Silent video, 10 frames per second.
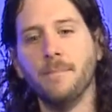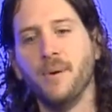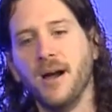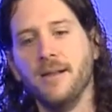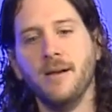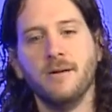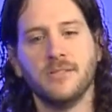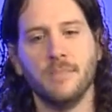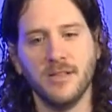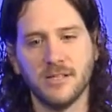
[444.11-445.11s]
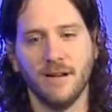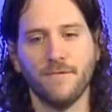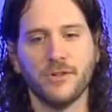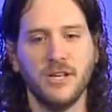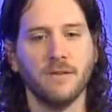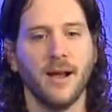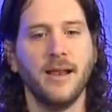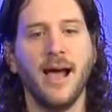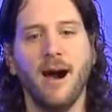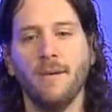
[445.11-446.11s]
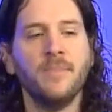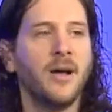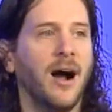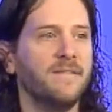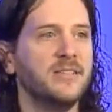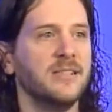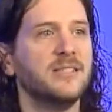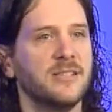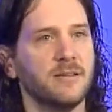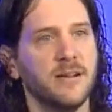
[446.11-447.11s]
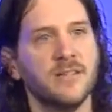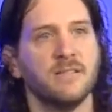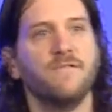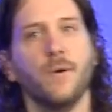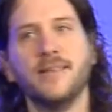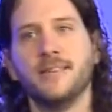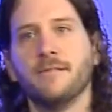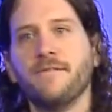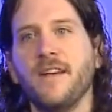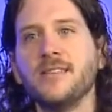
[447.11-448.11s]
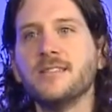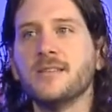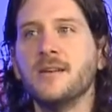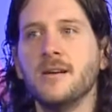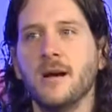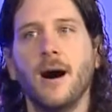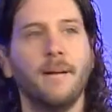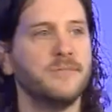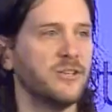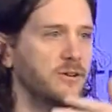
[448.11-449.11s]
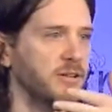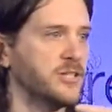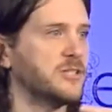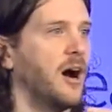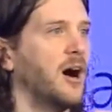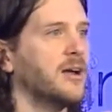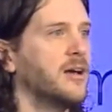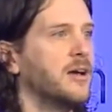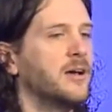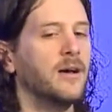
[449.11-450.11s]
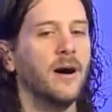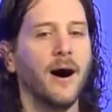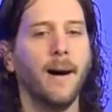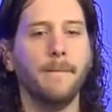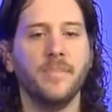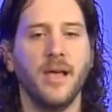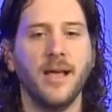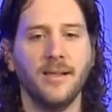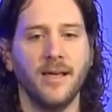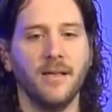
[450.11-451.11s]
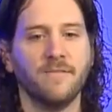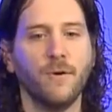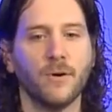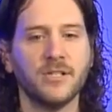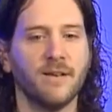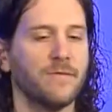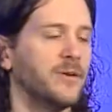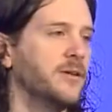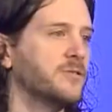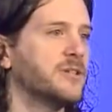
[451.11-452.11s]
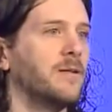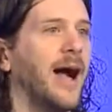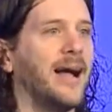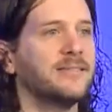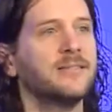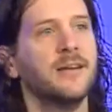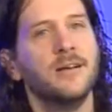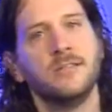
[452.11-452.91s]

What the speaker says: But some of the stuff we're seeing right now, obviously Siri is a voice interface, so you can just talk. And then of course everyone knows Glass.